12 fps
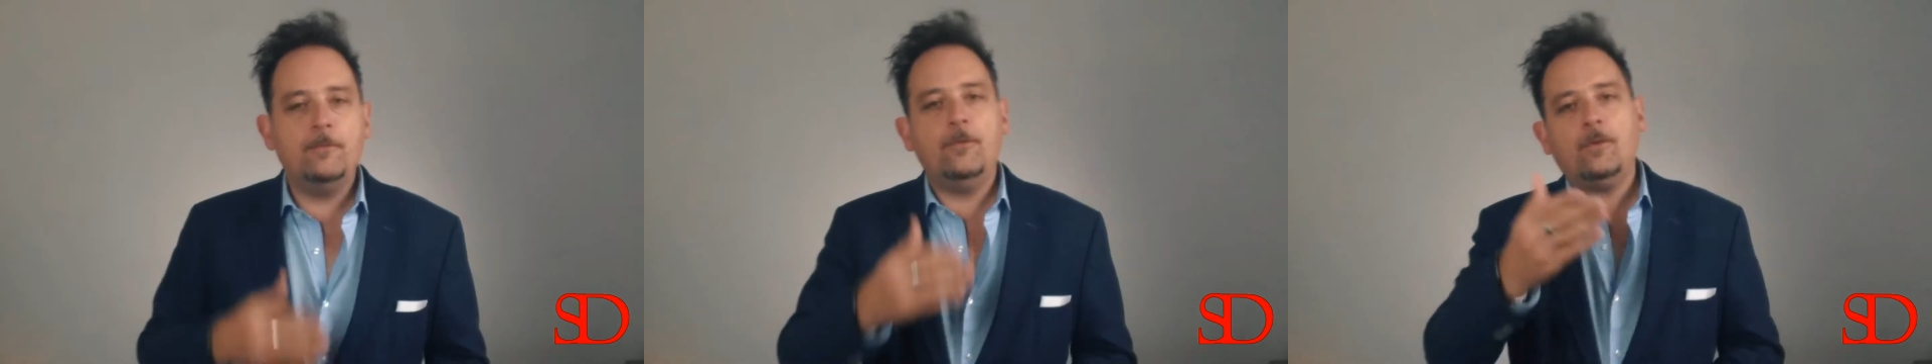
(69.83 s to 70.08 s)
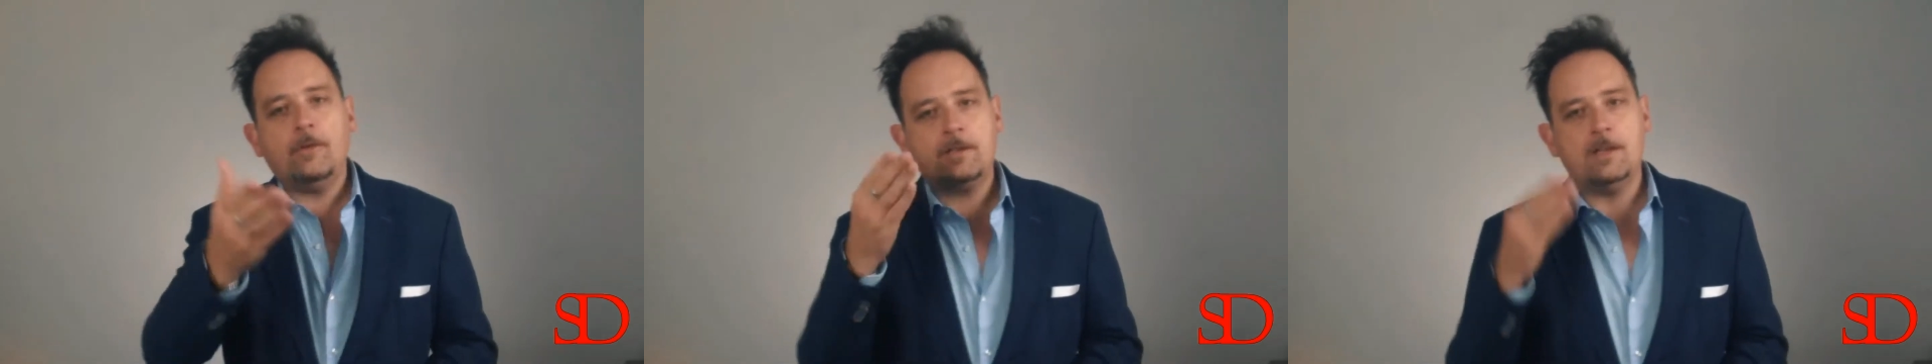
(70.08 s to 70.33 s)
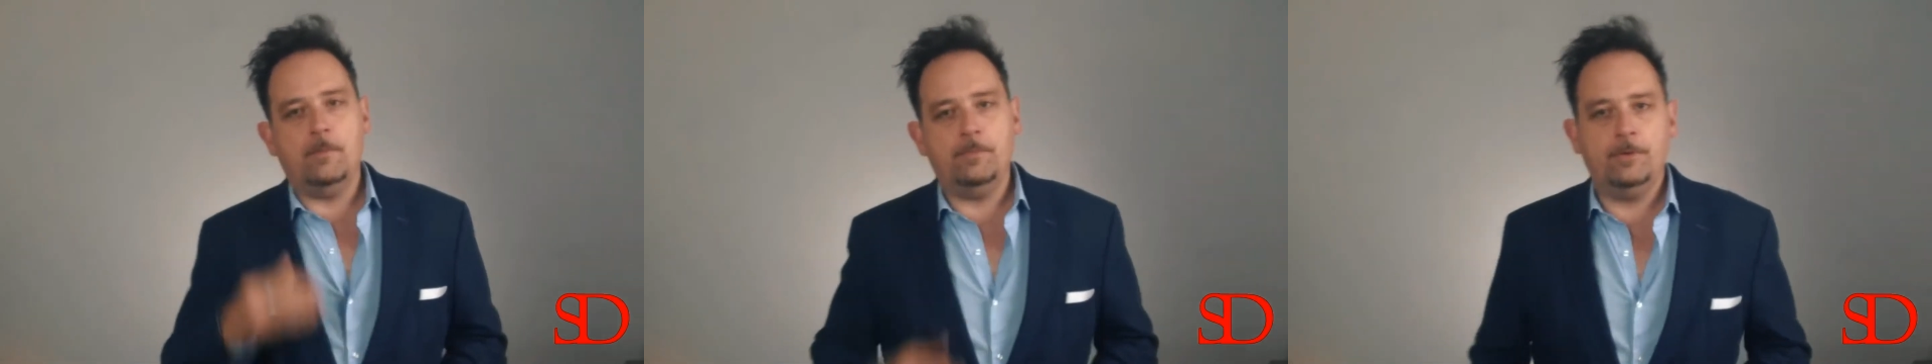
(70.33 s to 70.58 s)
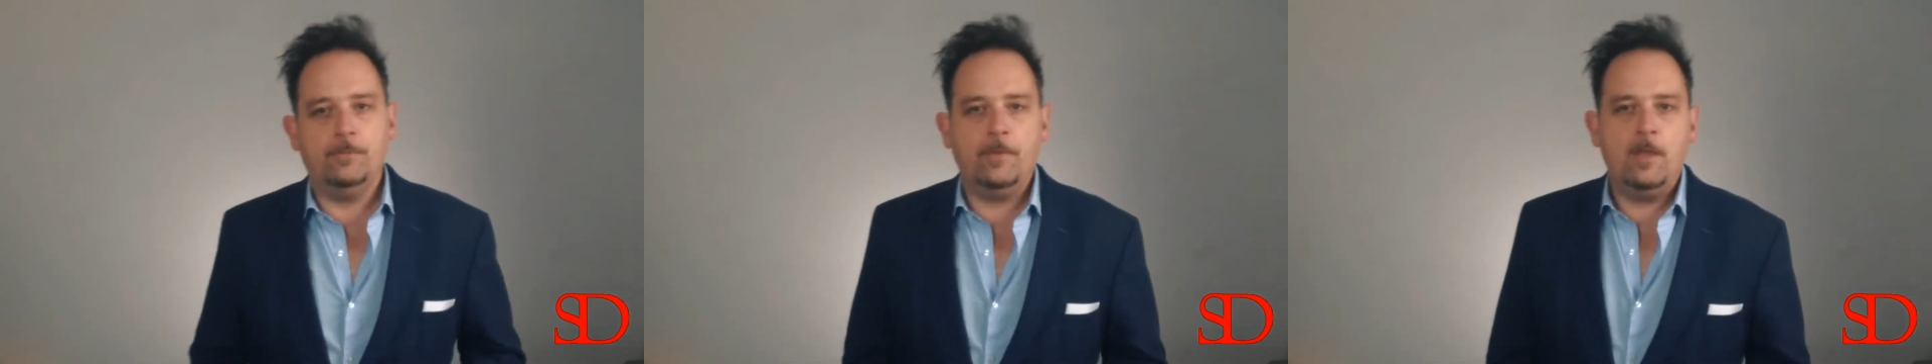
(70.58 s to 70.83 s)
For
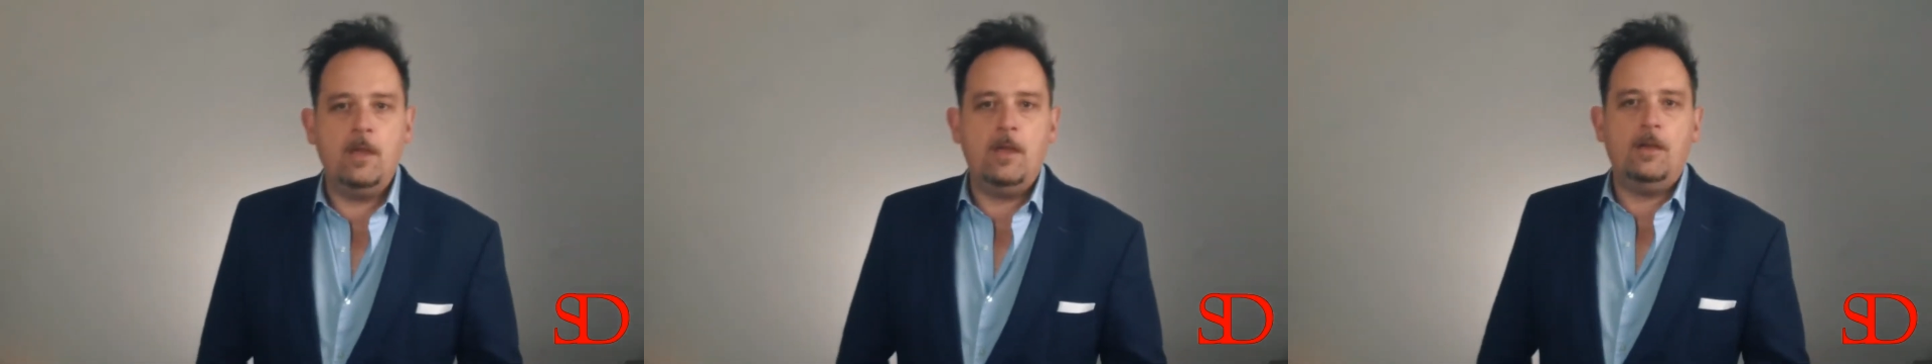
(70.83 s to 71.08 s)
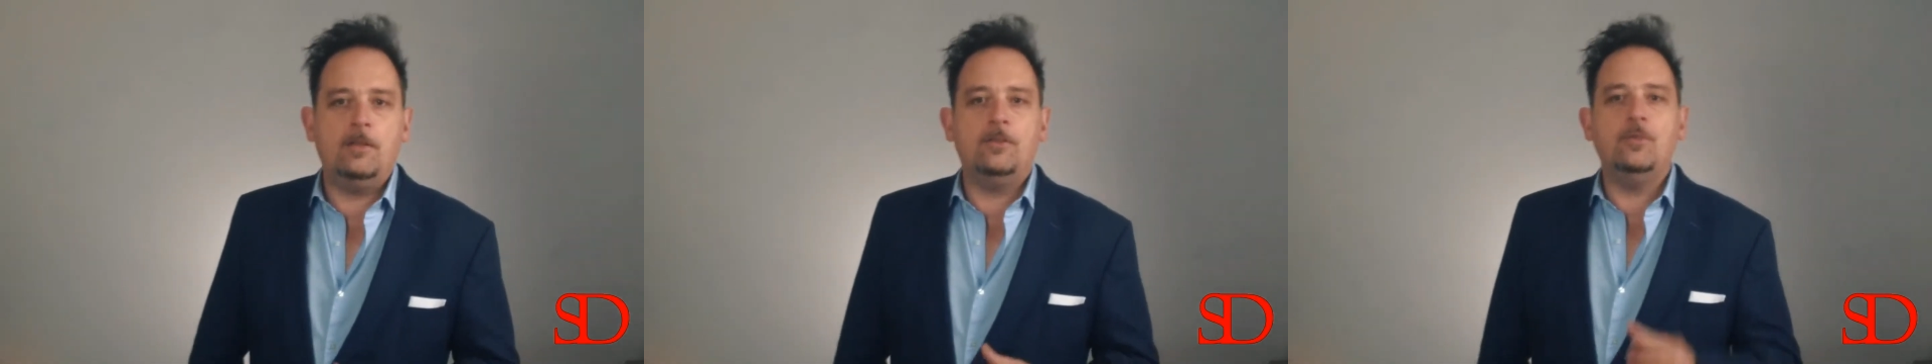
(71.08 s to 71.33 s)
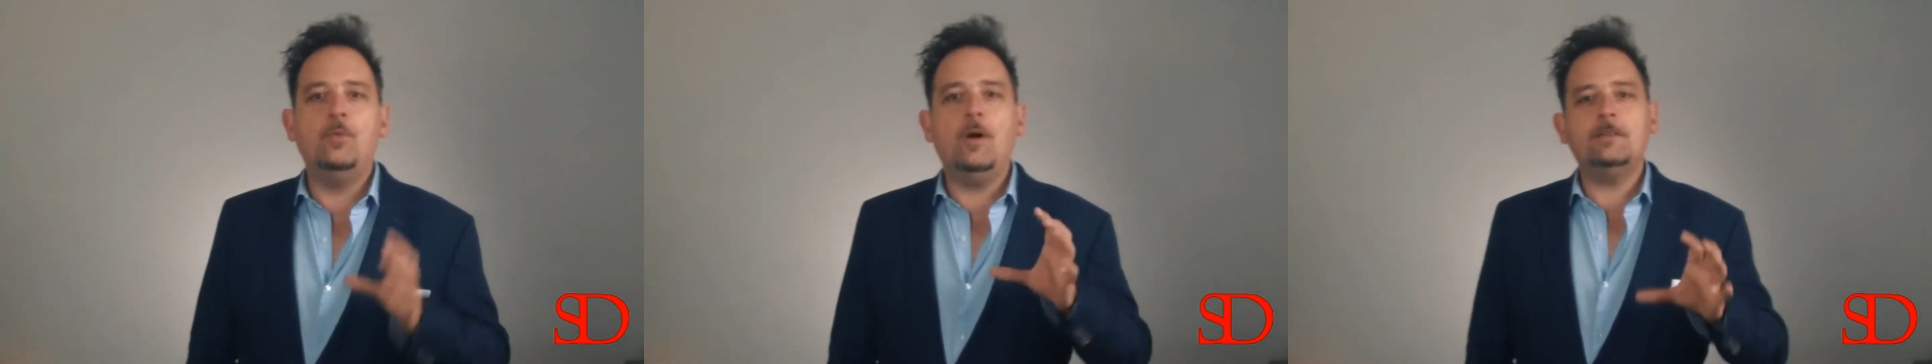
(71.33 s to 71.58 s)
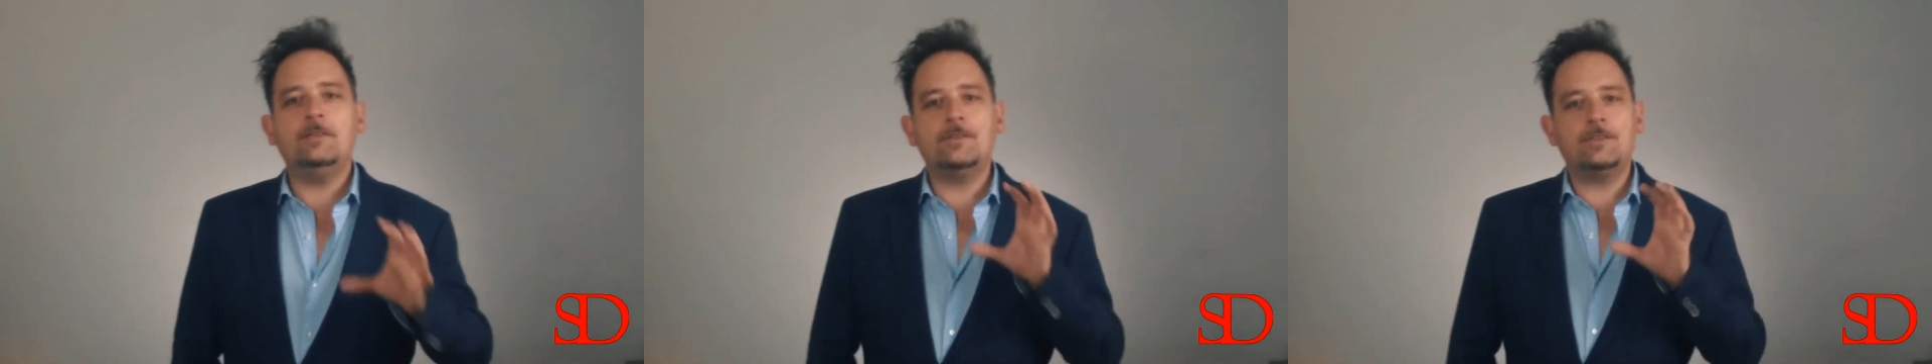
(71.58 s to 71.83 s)
example, you
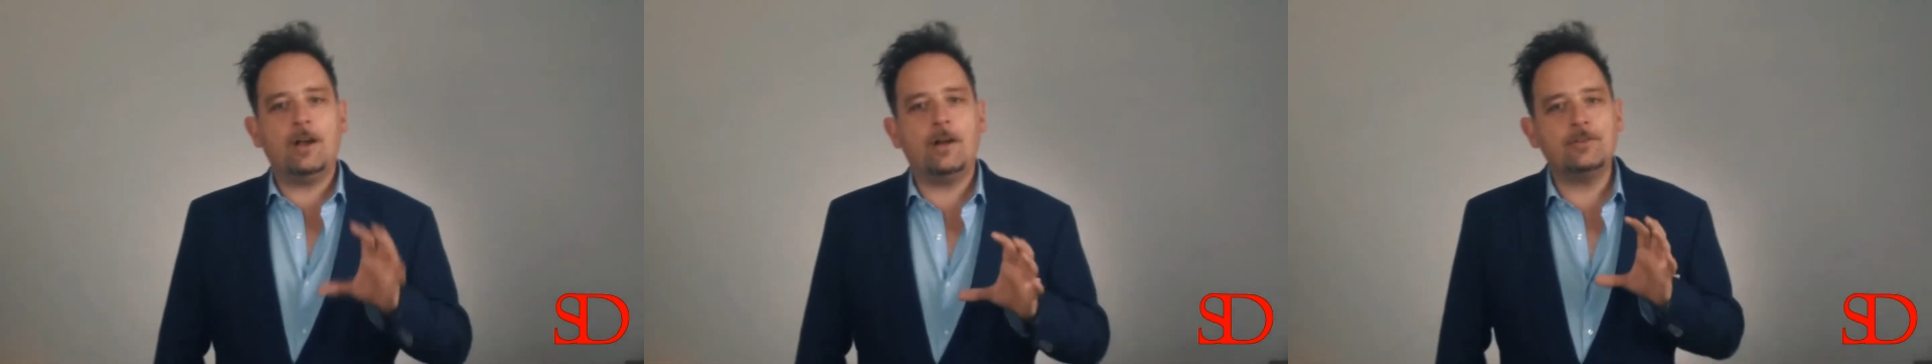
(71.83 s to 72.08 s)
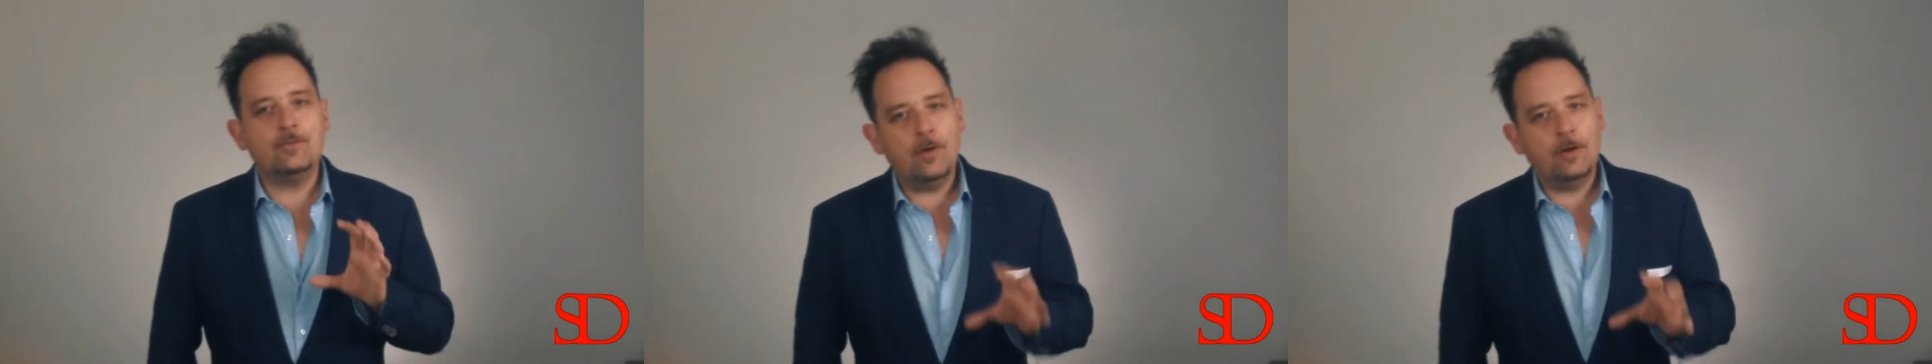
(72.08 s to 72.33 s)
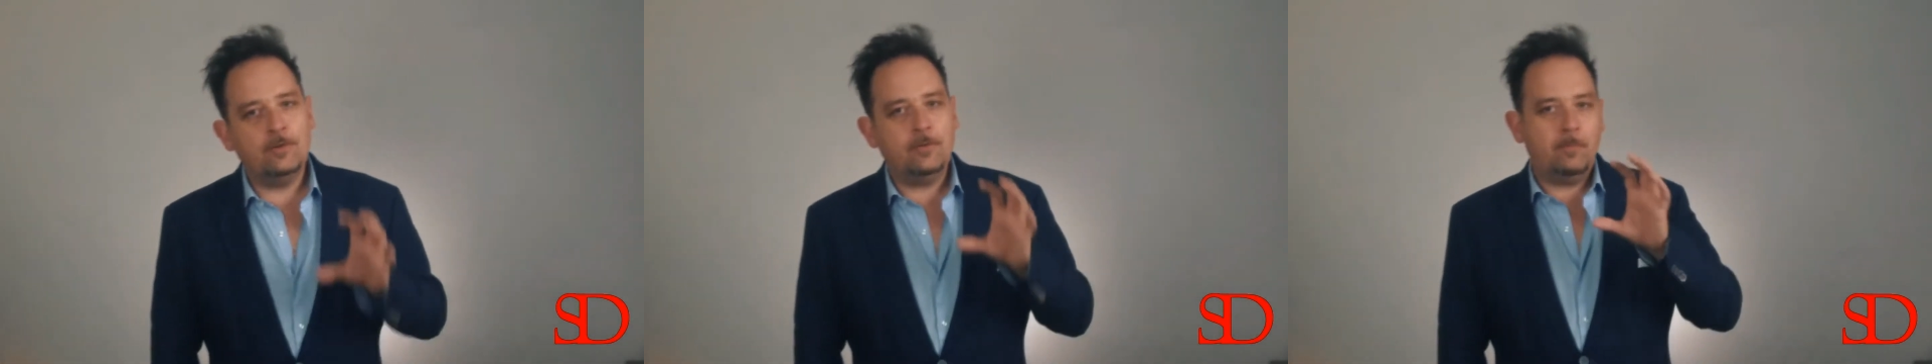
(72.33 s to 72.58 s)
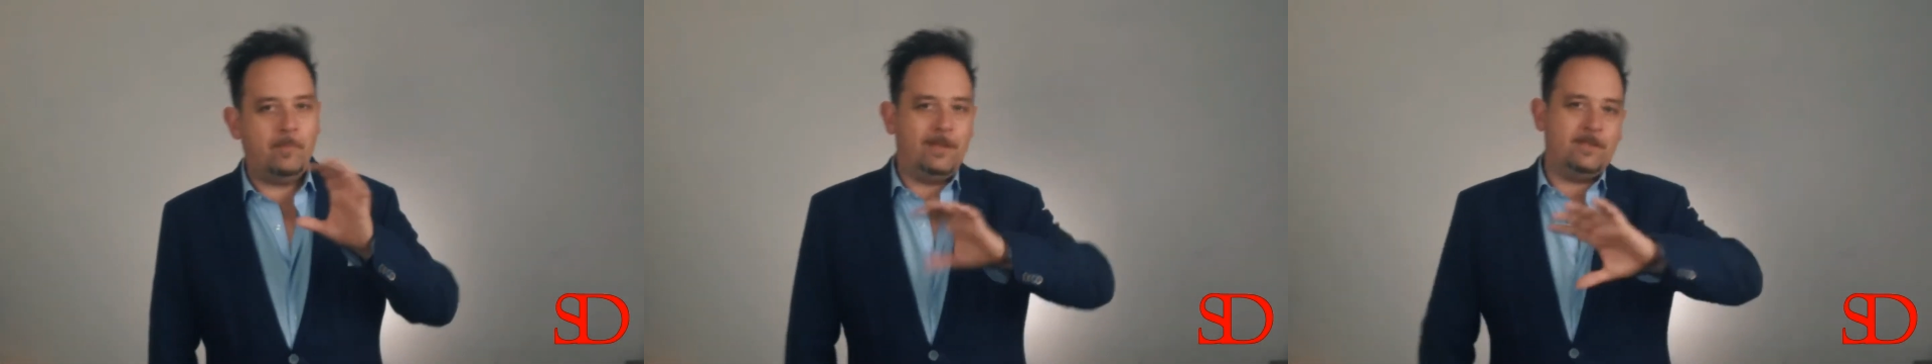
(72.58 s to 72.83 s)
want to start your
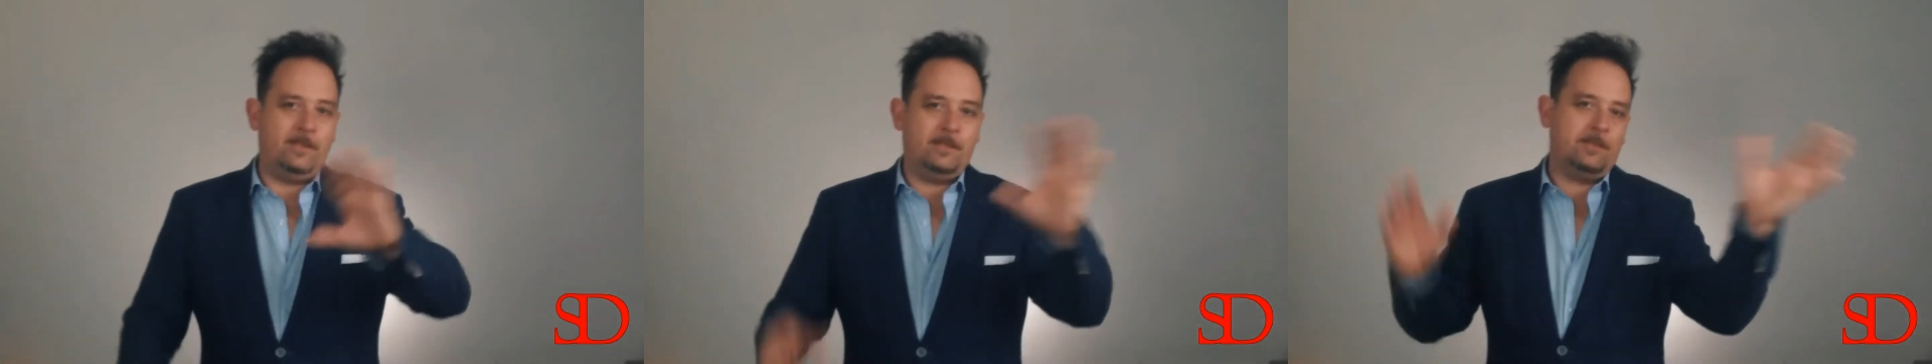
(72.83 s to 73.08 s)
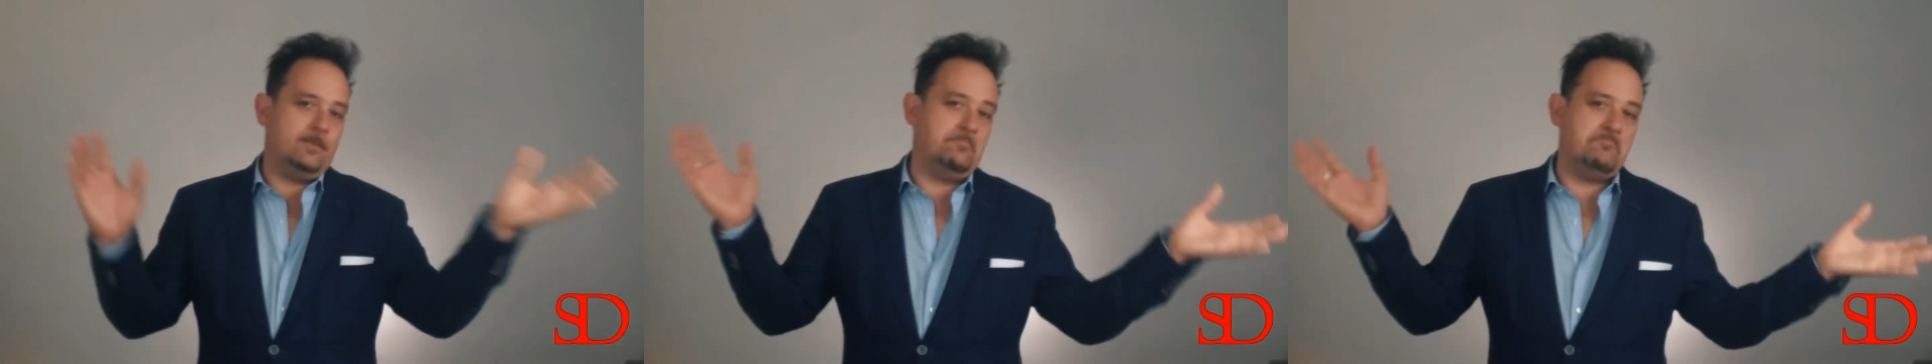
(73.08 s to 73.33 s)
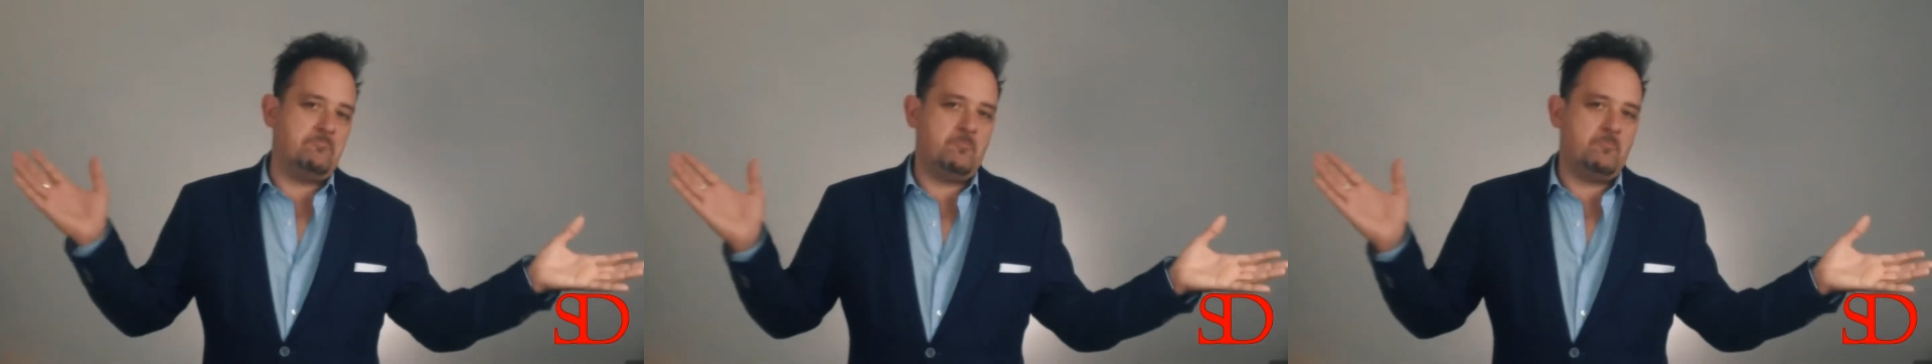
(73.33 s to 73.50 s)
own business